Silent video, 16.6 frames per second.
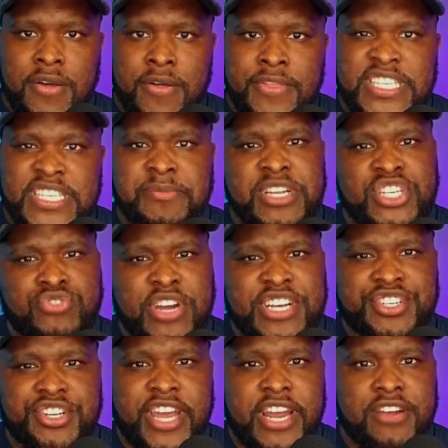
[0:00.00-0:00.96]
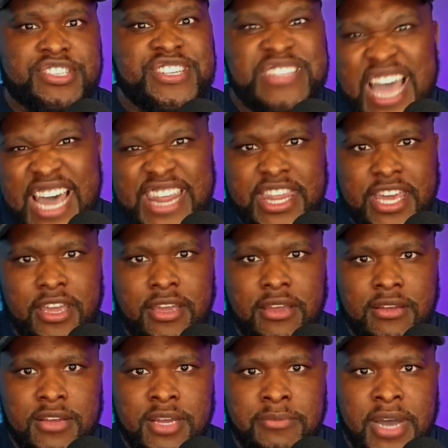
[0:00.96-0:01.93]
This administration cares nothing
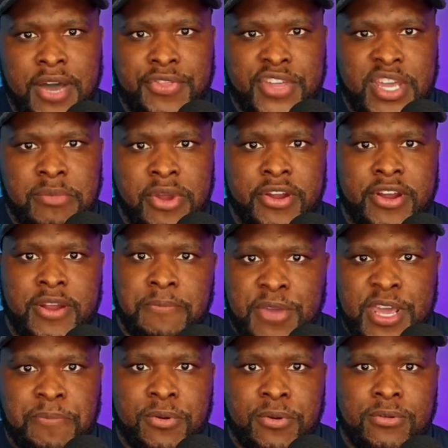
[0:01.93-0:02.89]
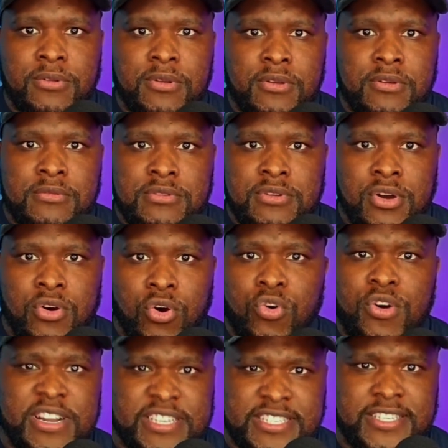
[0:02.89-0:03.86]
about the American people
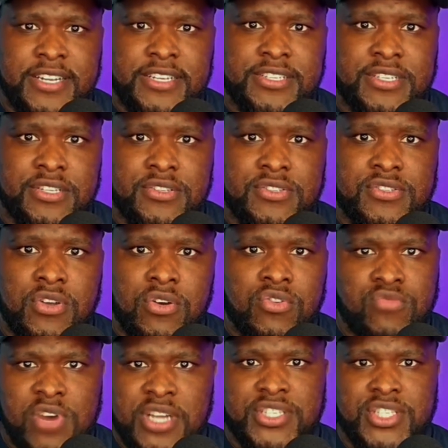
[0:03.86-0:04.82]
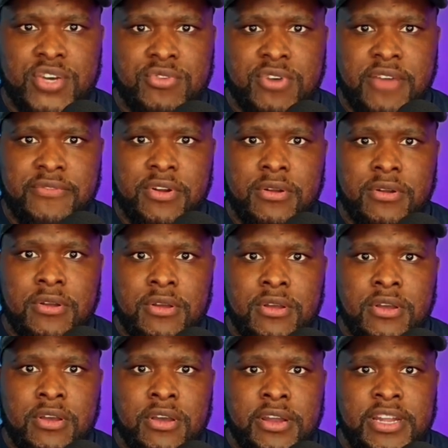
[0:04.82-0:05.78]
or its citizens whatsoever.
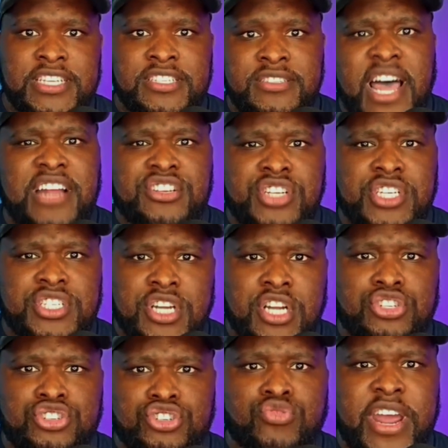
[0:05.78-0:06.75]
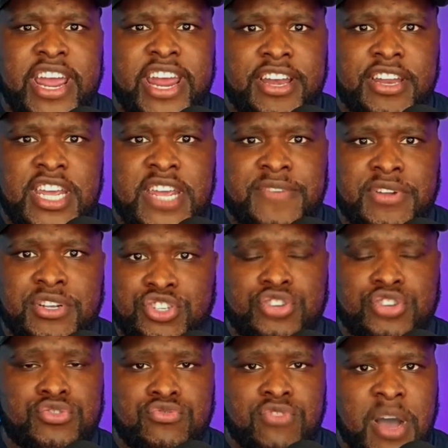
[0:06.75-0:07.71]
It's not just constrained even
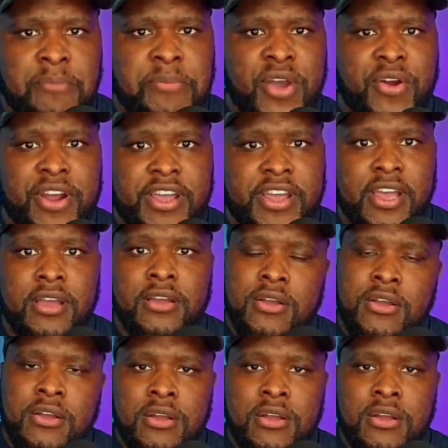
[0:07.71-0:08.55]
to America.